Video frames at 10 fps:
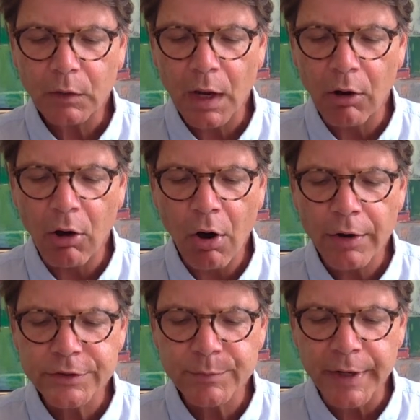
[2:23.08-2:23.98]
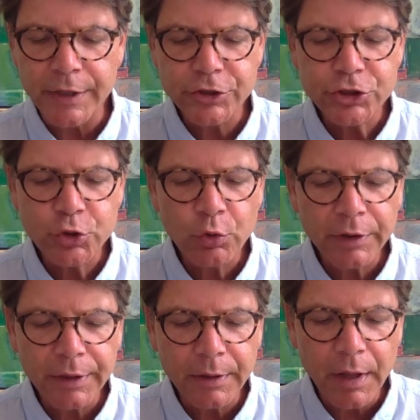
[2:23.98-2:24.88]
our hearts may
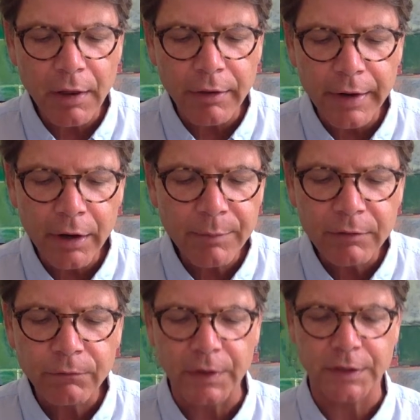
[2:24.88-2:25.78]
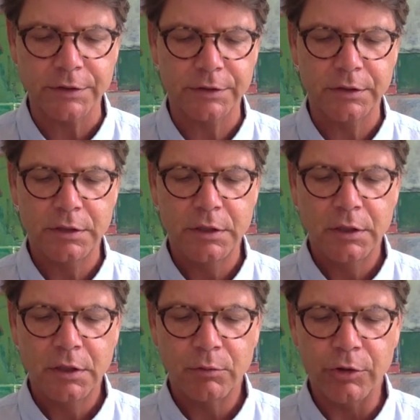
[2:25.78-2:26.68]
surely there be fixed,
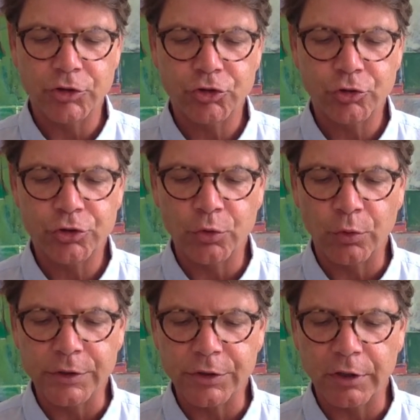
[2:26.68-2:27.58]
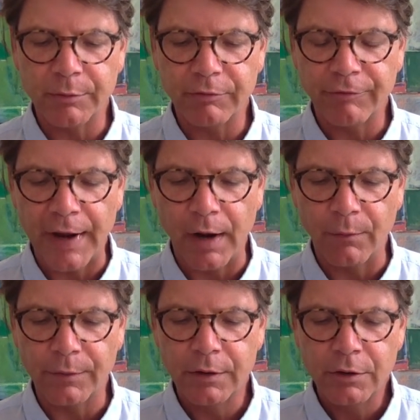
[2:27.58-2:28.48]
where true joys are to be
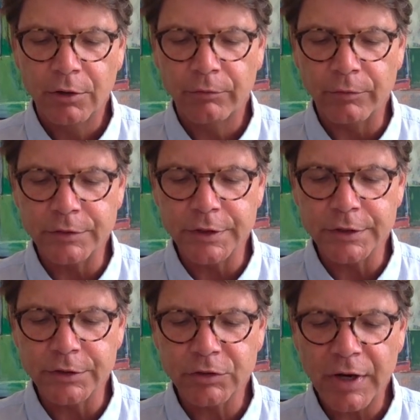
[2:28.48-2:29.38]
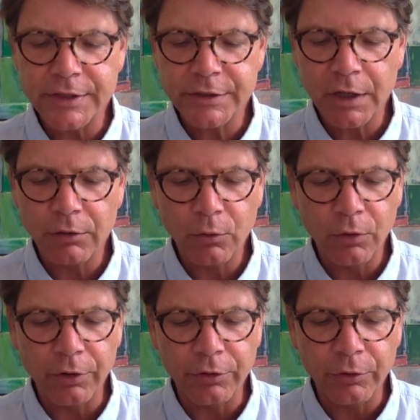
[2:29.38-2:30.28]
found. Through Jesus Christ our
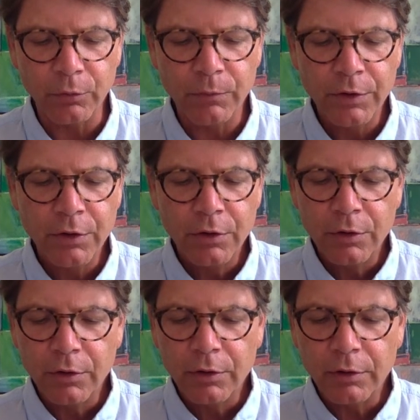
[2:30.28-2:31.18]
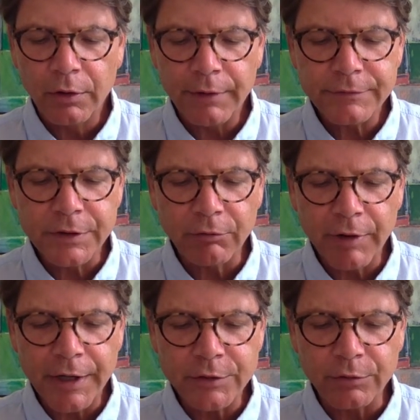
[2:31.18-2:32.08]
Lord, who lives and
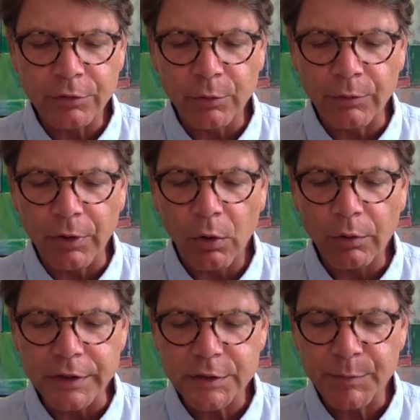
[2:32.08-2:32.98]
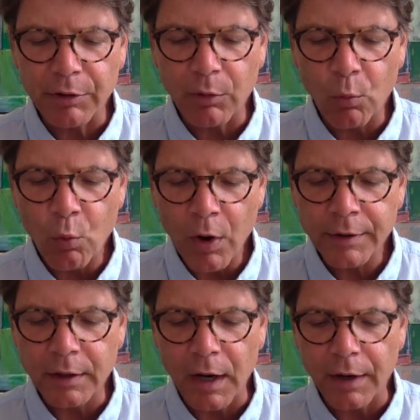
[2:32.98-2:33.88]
reigns with you in the Holy Spirit,
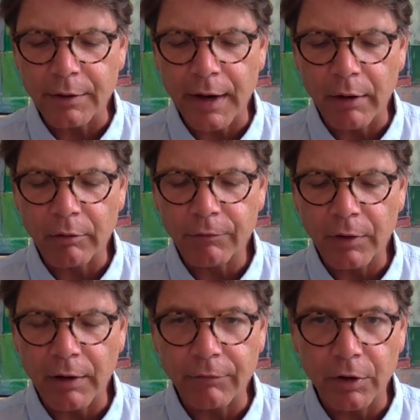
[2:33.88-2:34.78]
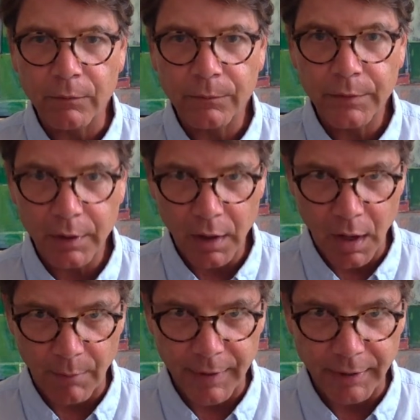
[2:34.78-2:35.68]
one God, now and forever.
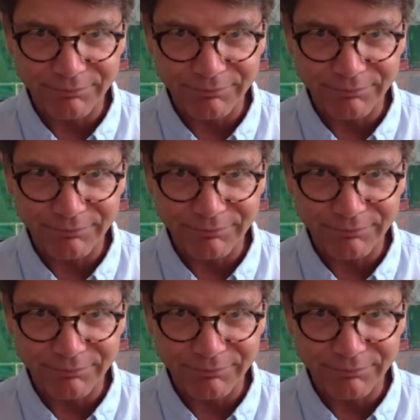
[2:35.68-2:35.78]
Amen.